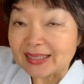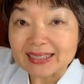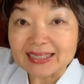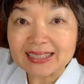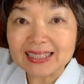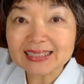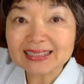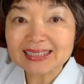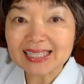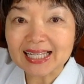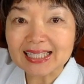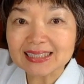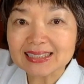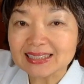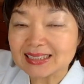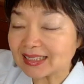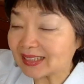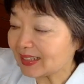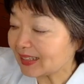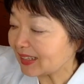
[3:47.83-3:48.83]
this
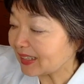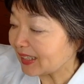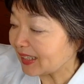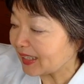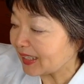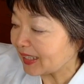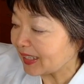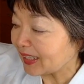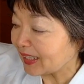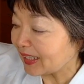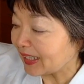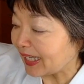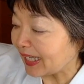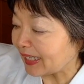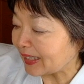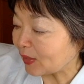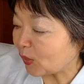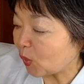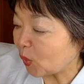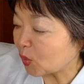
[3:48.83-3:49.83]
kanji,
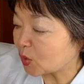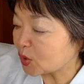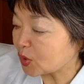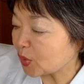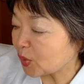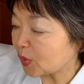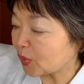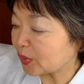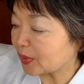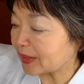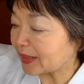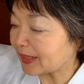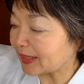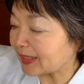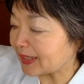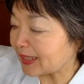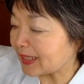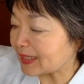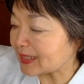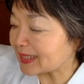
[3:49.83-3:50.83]
and also
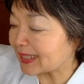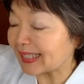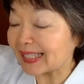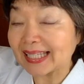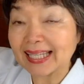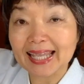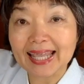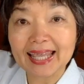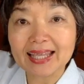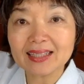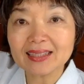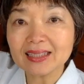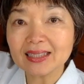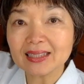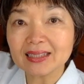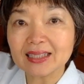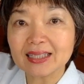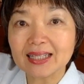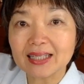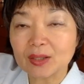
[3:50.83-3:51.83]
this kihen,
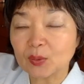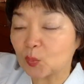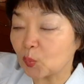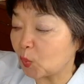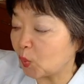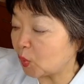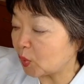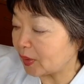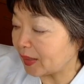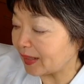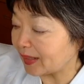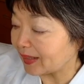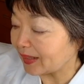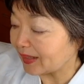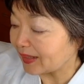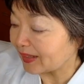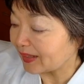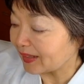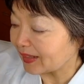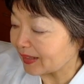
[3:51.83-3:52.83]
like wood
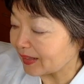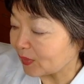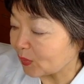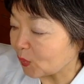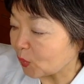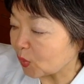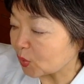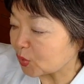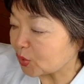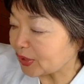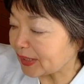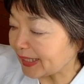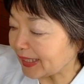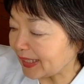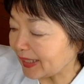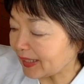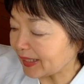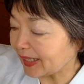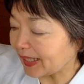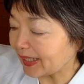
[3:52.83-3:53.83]
or
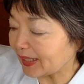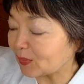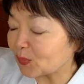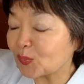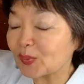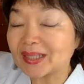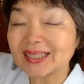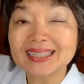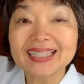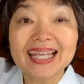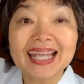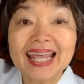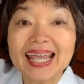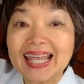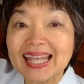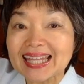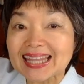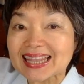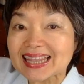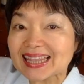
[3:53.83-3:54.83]
tree, and with.
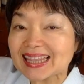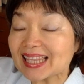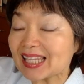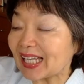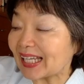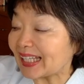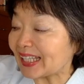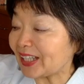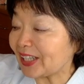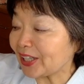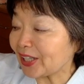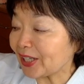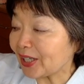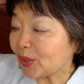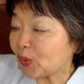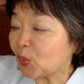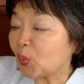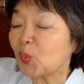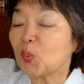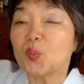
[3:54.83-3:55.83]

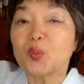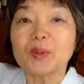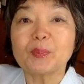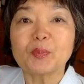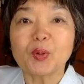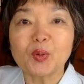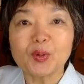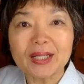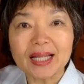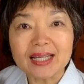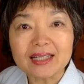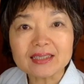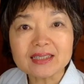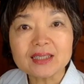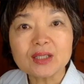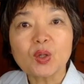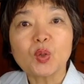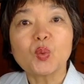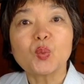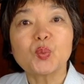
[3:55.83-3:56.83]
Here we
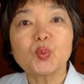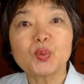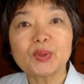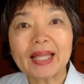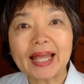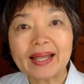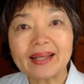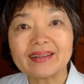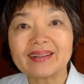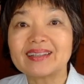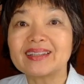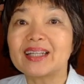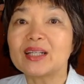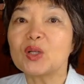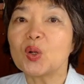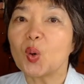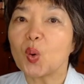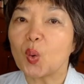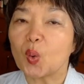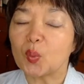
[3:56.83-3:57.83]
pronounce fuda
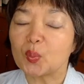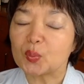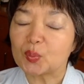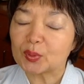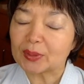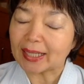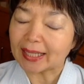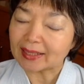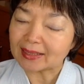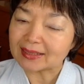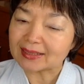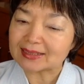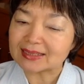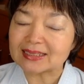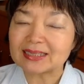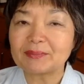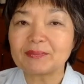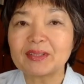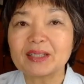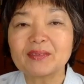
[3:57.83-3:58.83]
and ofuda. It's
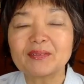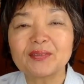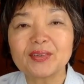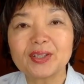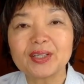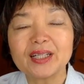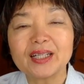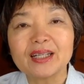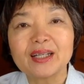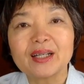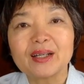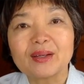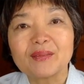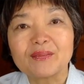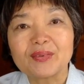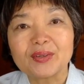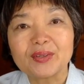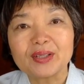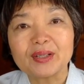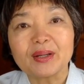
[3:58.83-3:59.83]
something very,
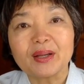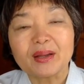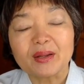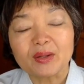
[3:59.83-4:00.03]
very